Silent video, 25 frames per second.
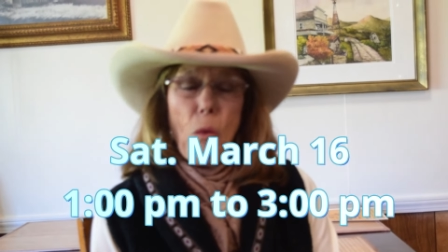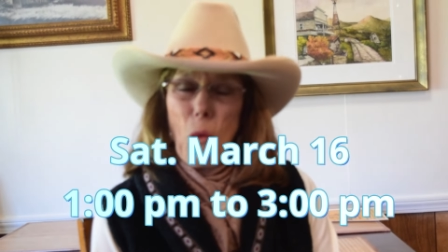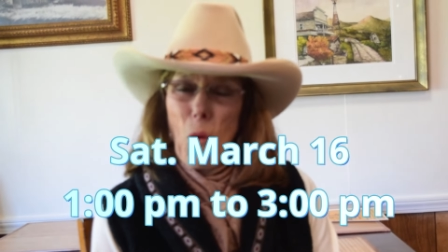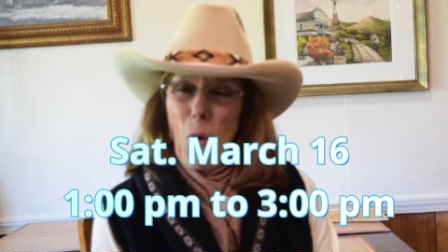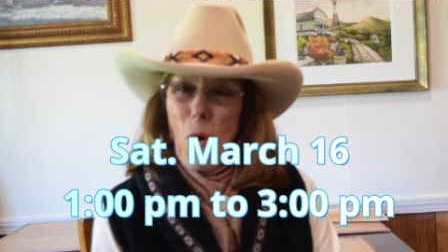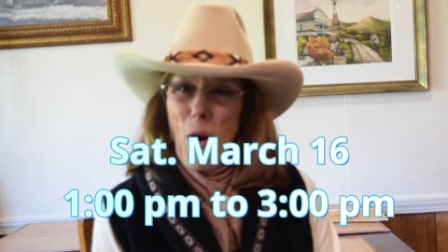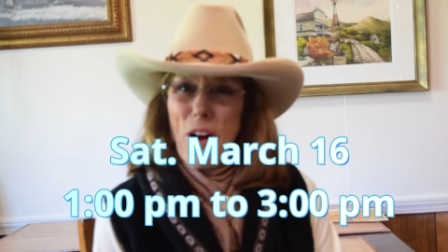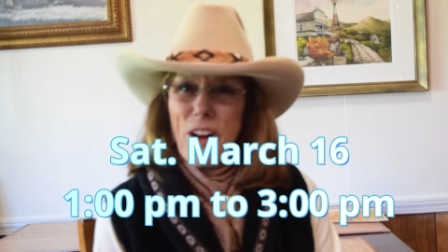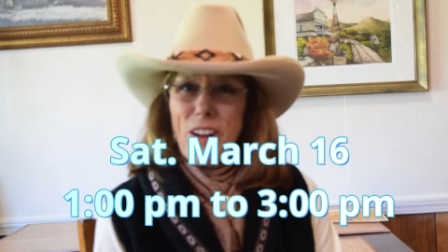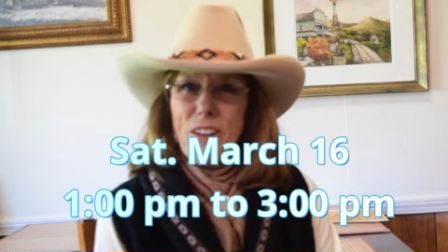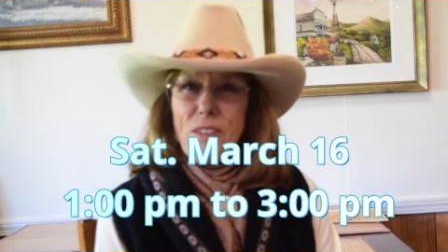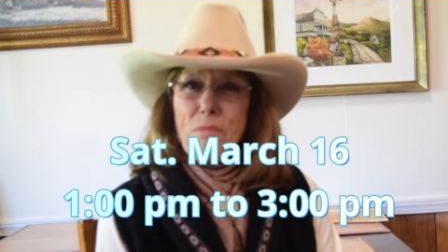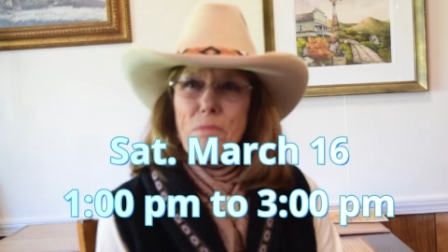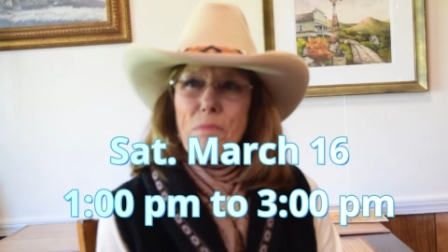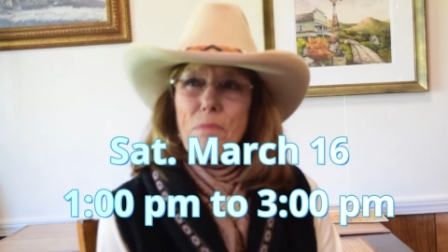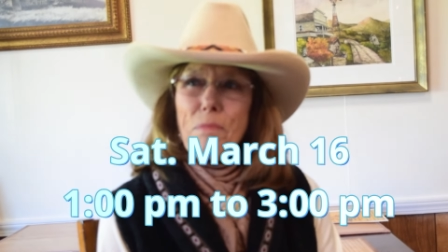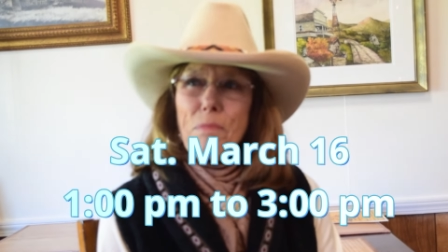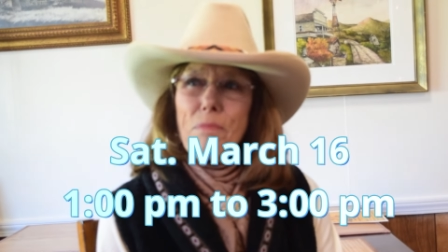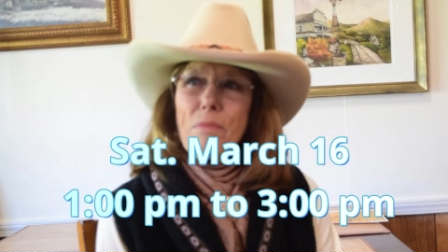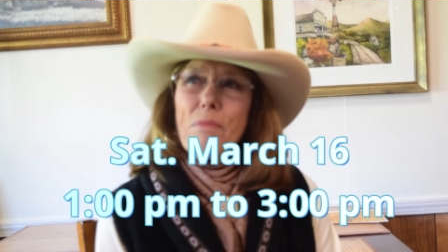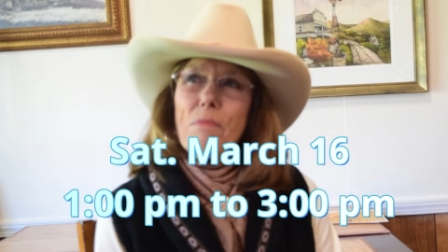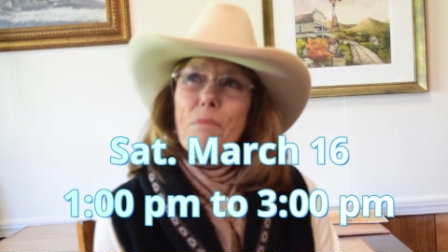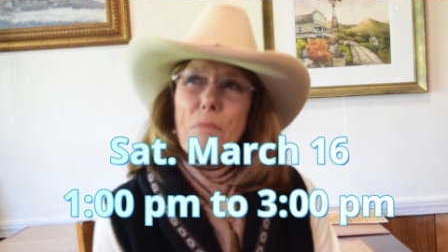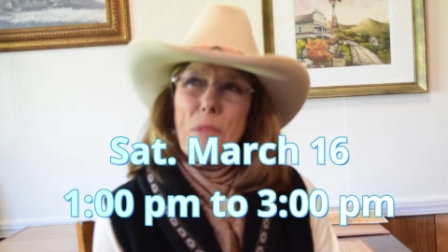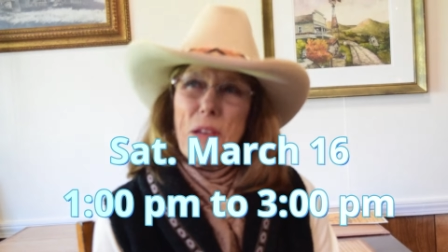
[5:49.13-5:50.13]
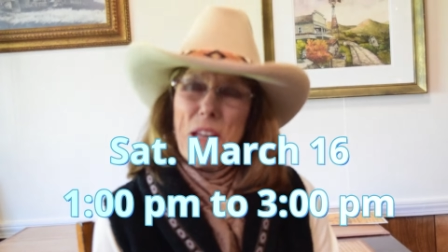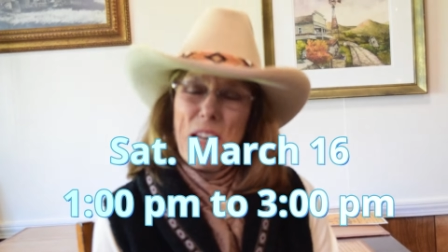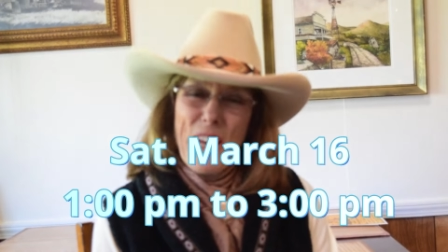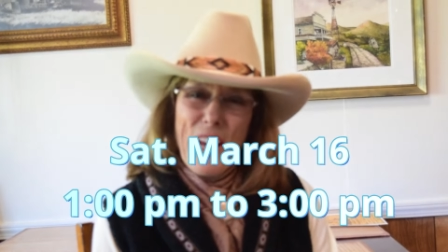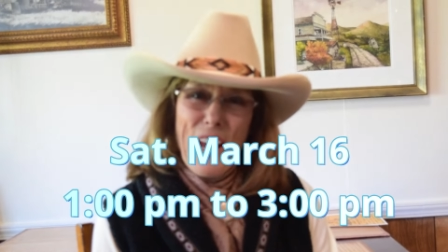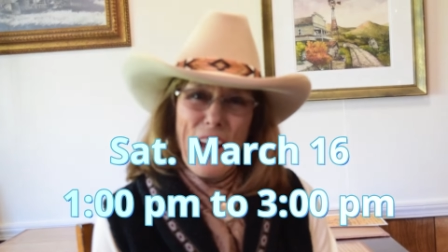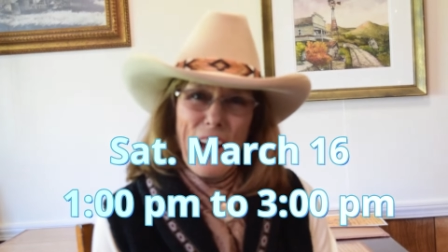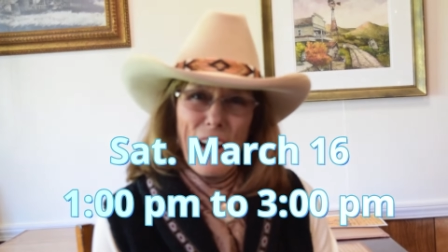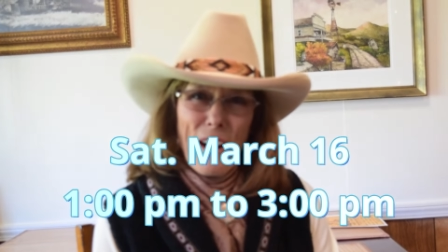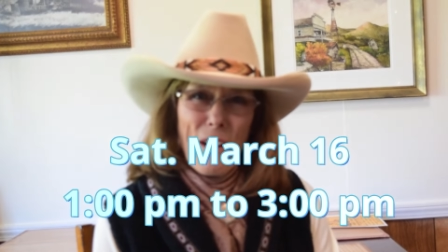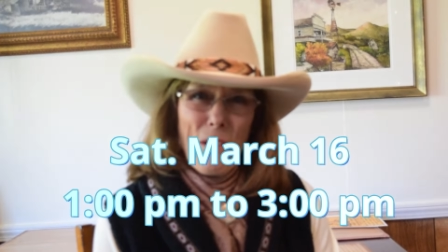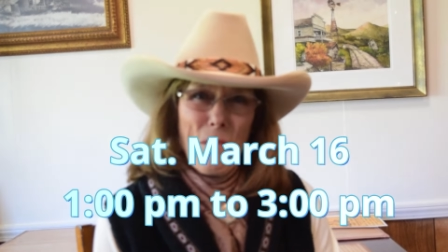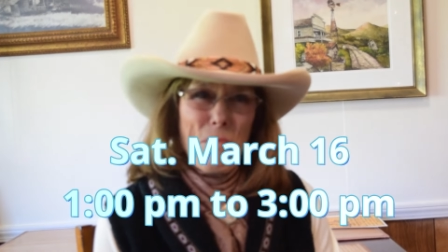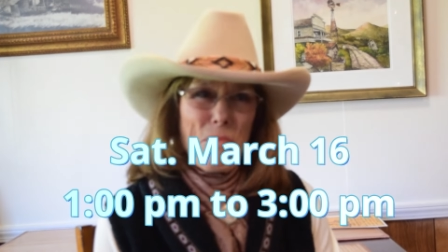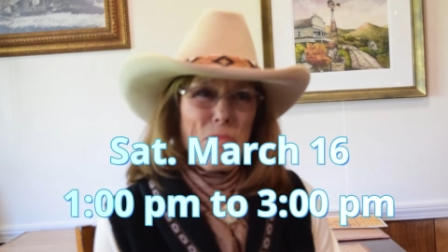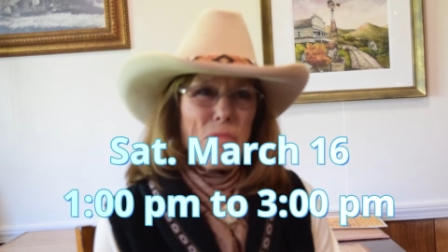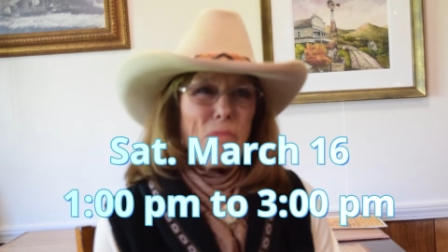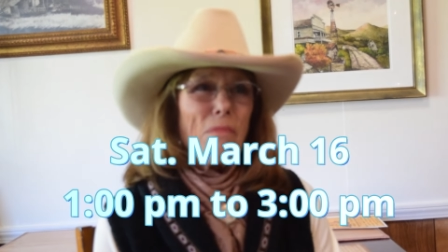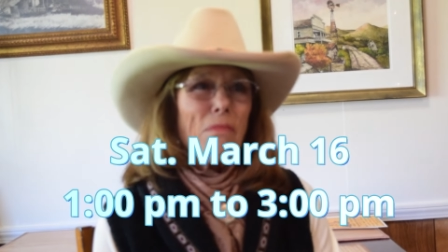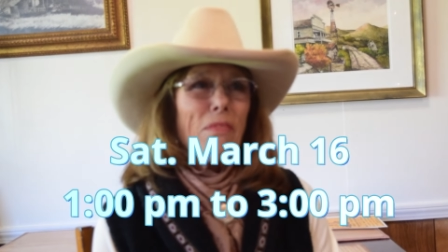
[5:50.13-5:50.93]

1 p.m.